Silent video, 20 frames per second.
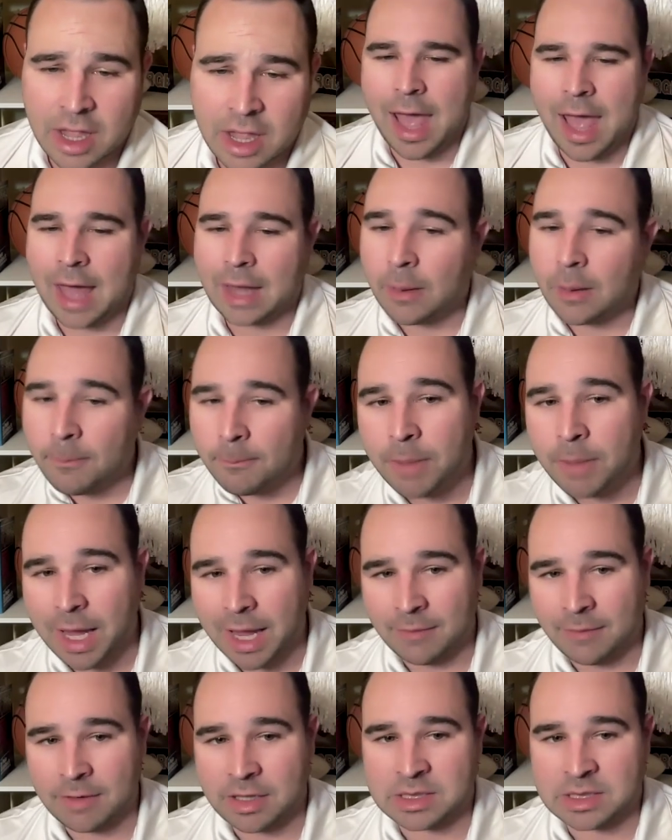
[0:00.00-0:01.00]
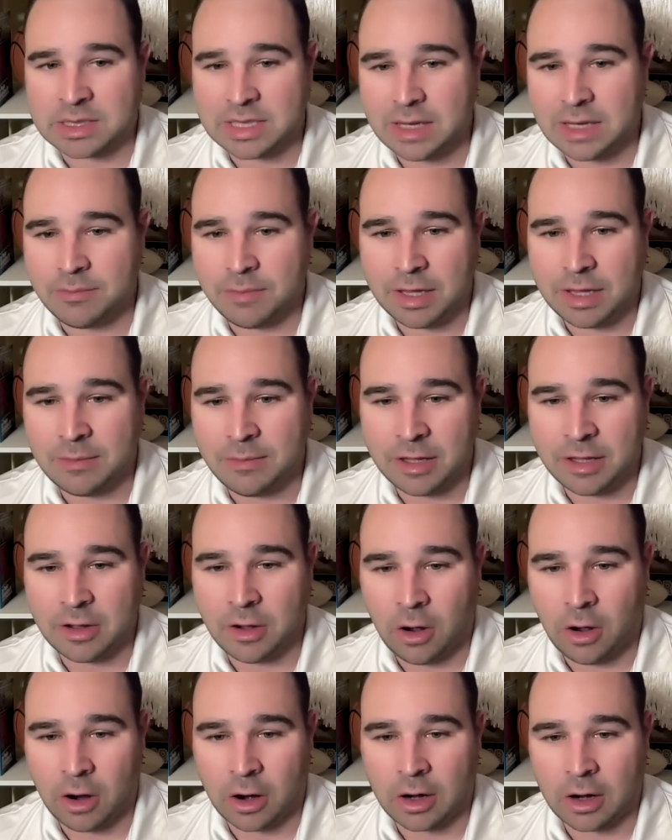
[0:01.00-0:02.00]
Alabama's
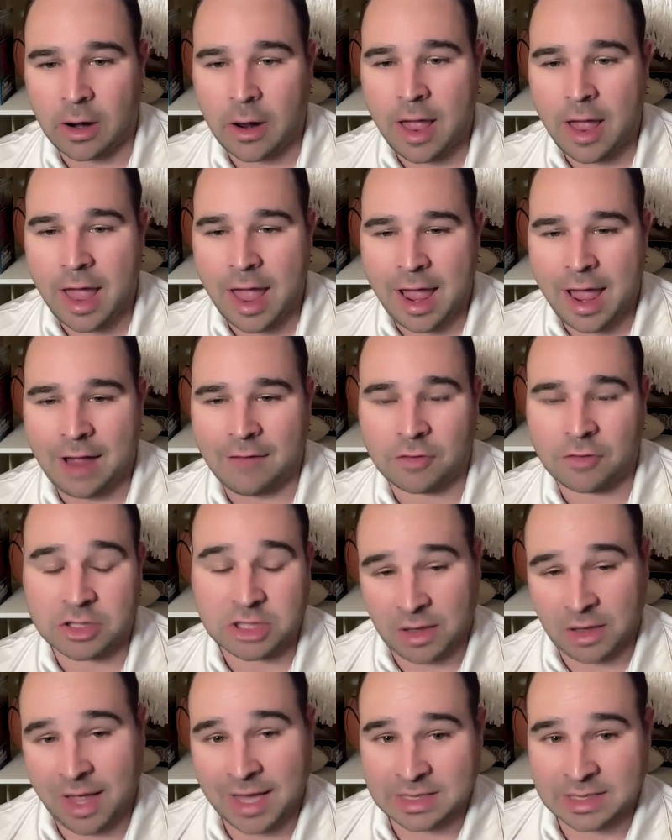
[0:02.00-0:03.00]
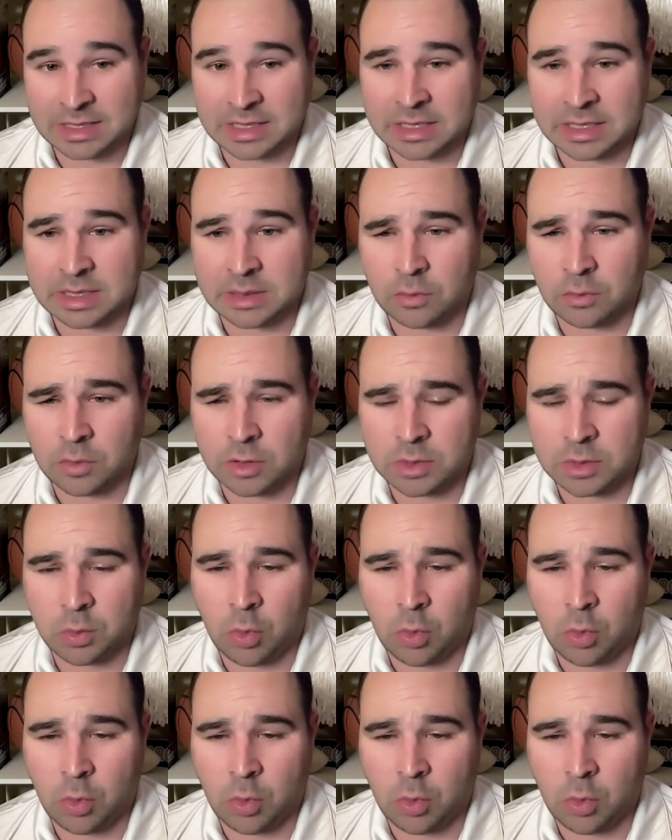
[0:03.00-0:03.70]
DPPR average last season was